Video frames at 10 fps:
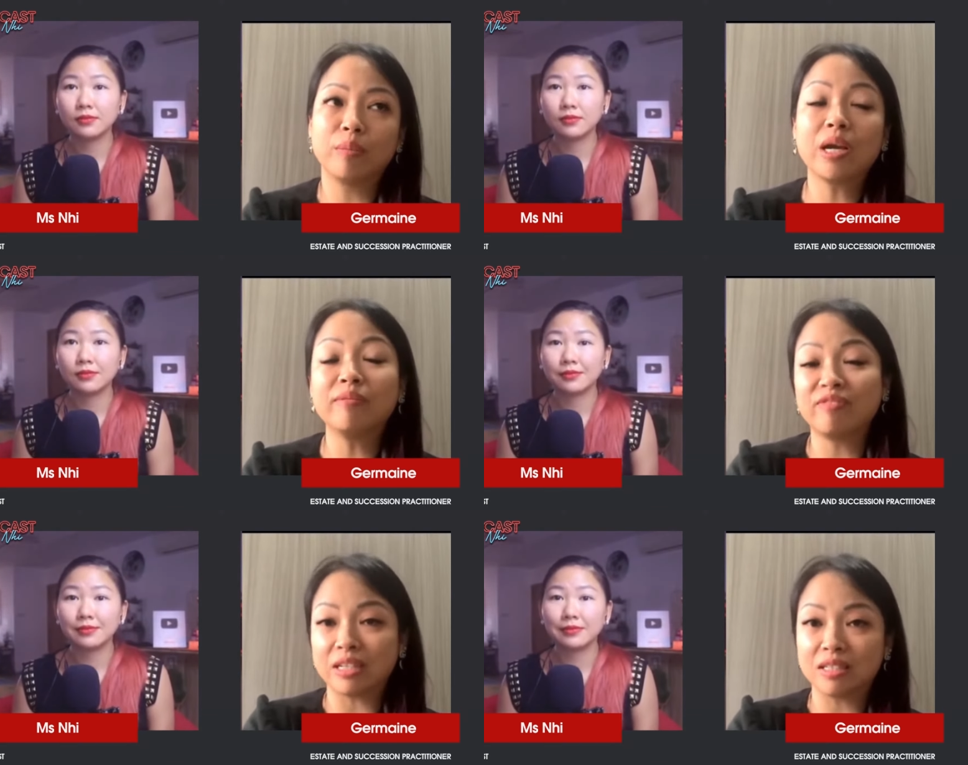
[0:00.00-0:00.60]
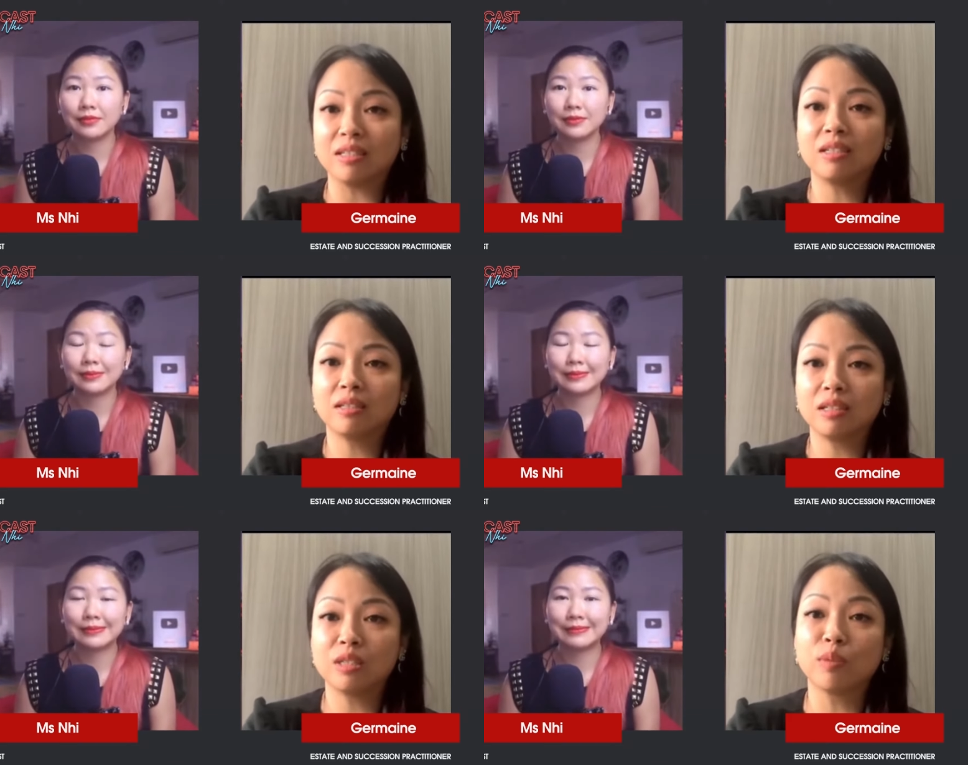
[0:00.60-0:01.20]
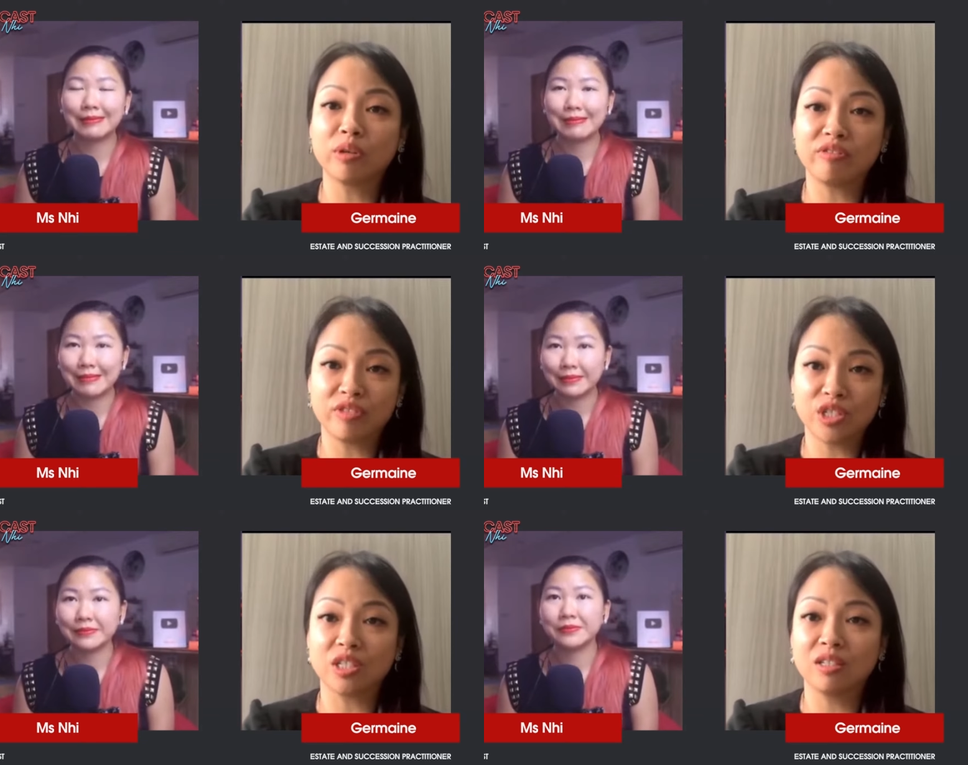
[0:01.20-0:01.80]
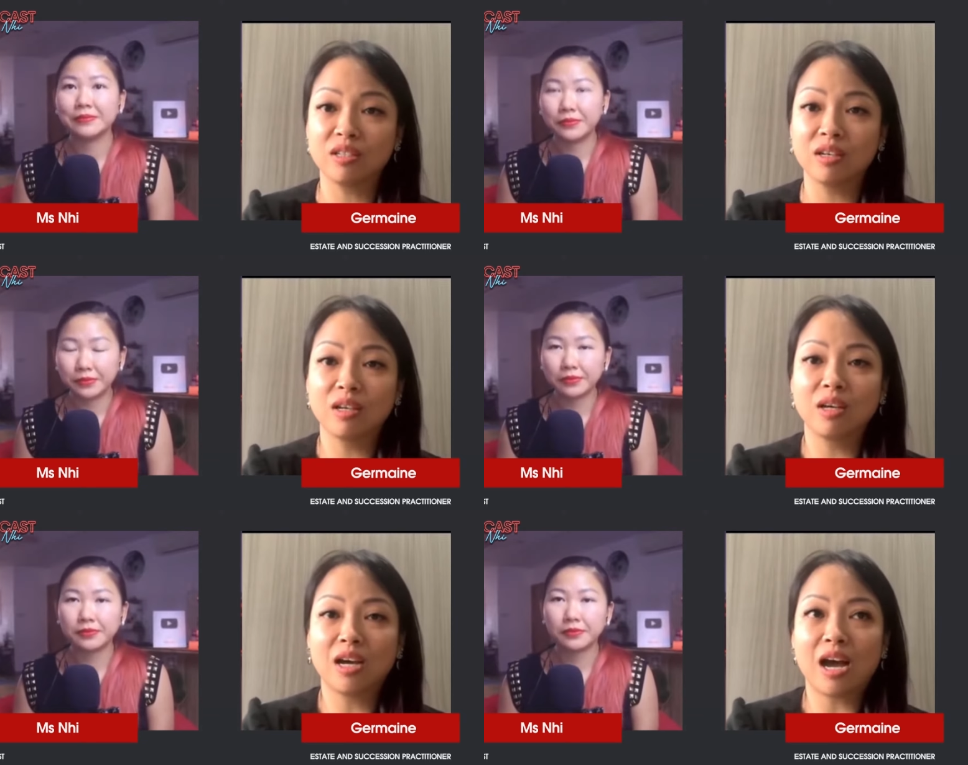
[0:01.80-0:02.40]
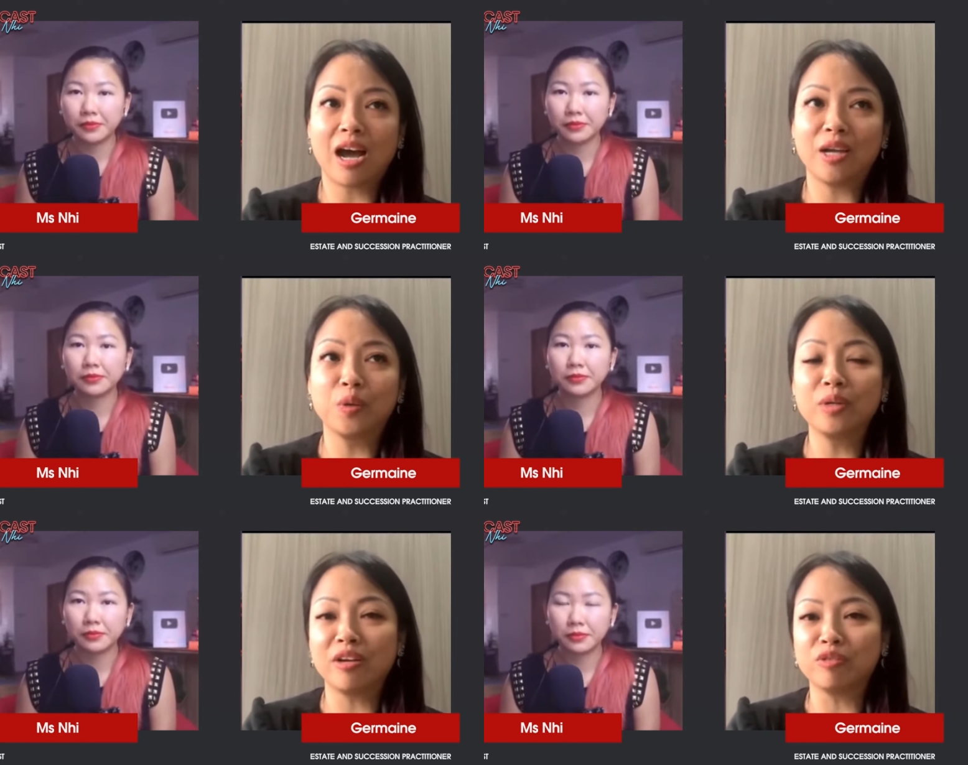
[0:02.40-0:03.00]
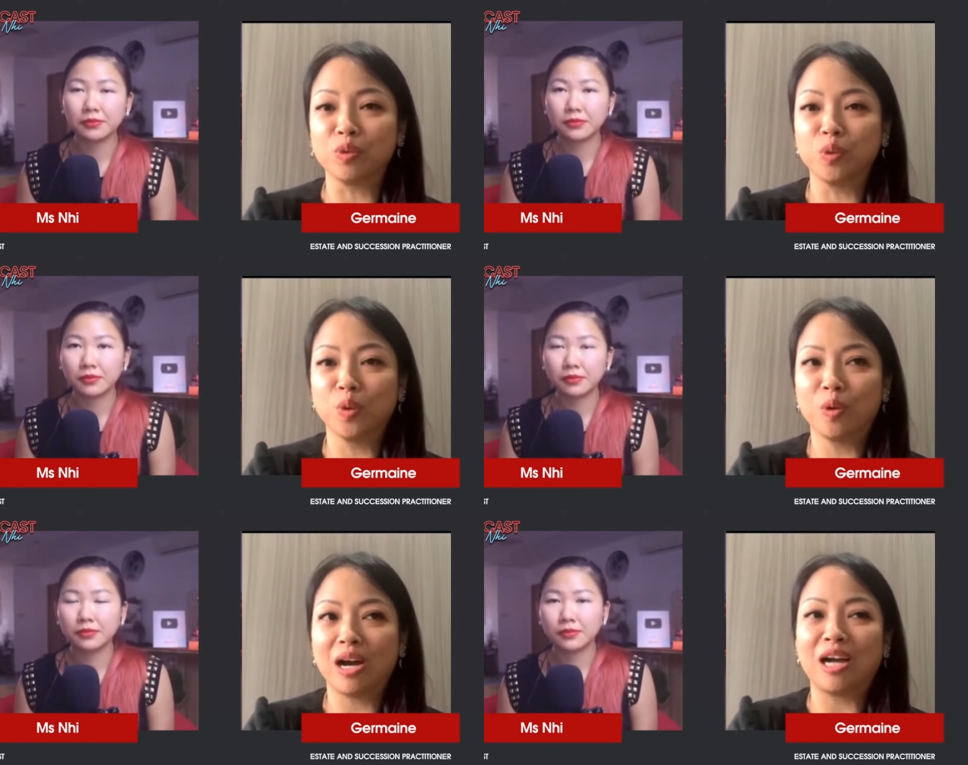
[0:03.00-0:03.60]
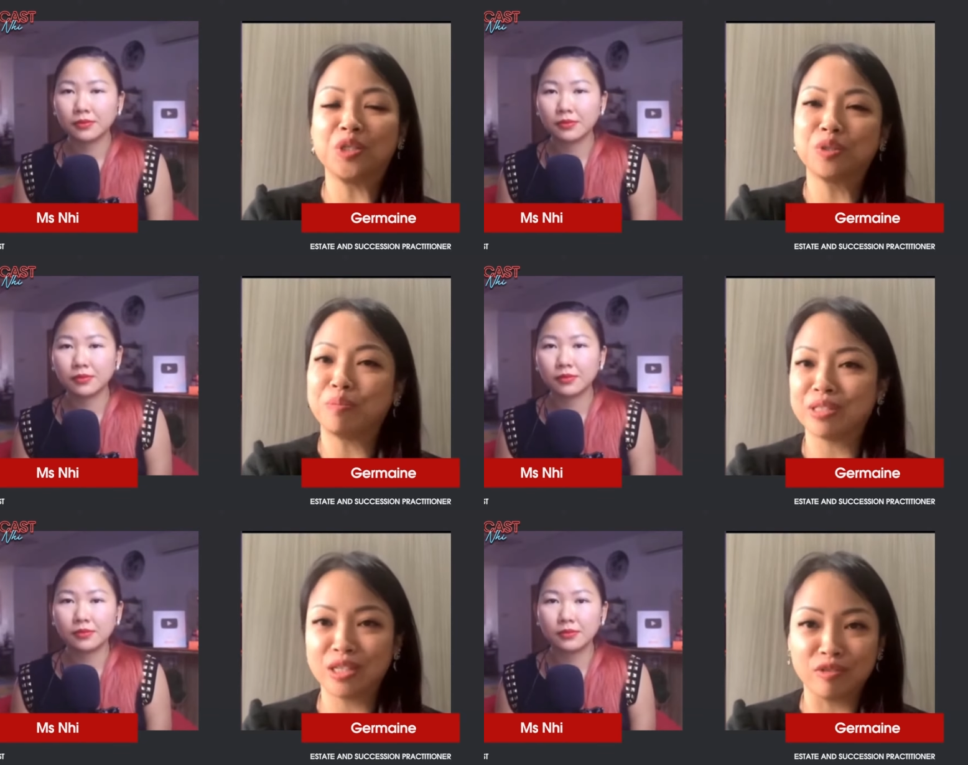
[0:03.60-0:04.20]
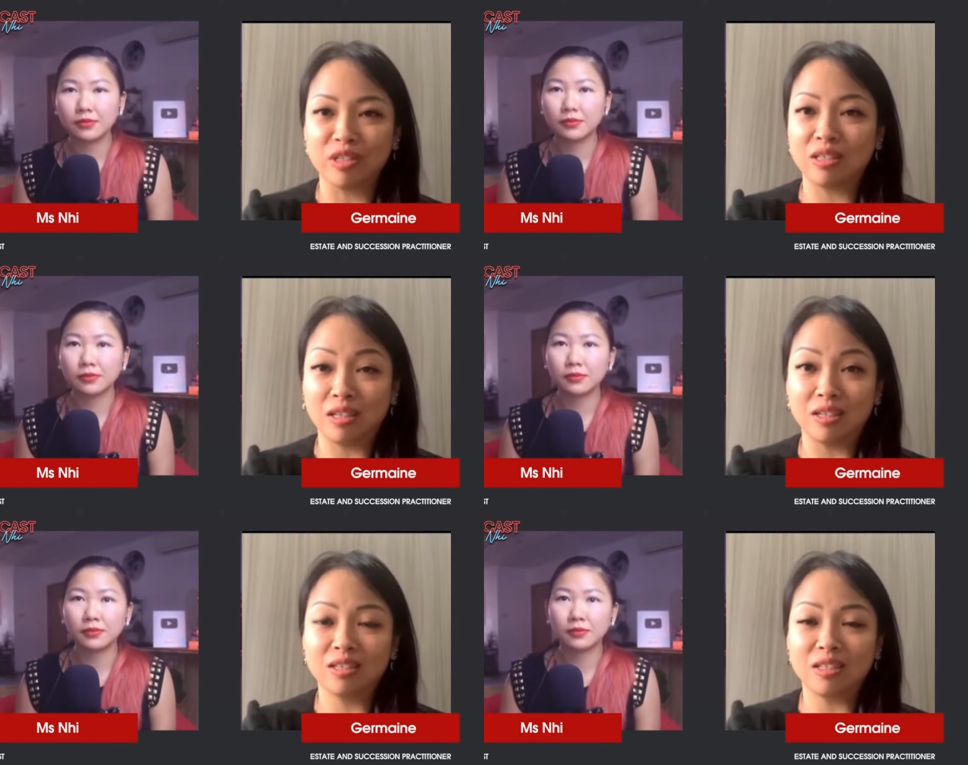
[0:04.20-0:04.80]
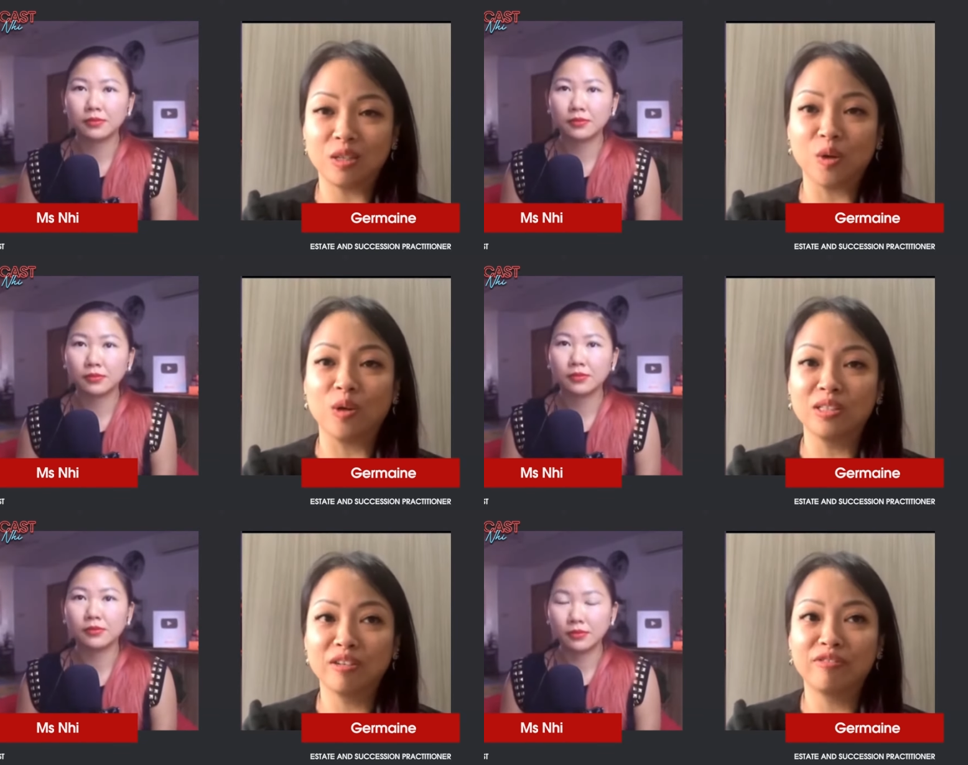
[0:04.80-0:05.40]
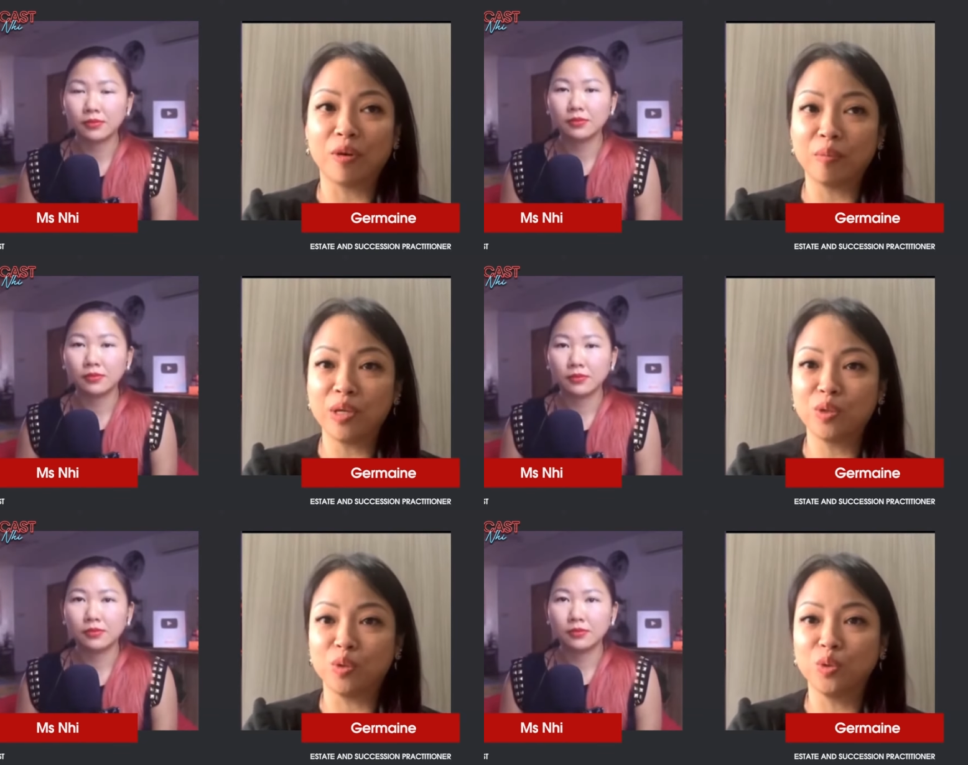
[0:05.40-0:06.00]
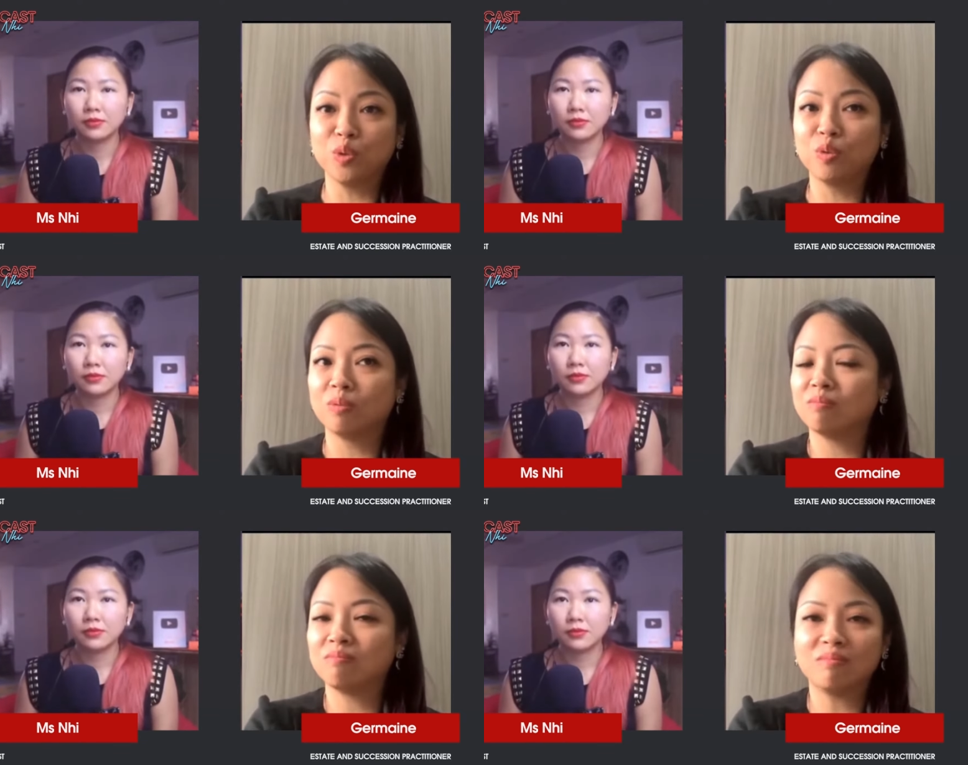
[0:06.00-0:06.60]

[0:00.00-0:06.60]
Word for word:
Speaker 1: become faster. It's more efficient. I don't have to know one hundred percent of the things in order for me to do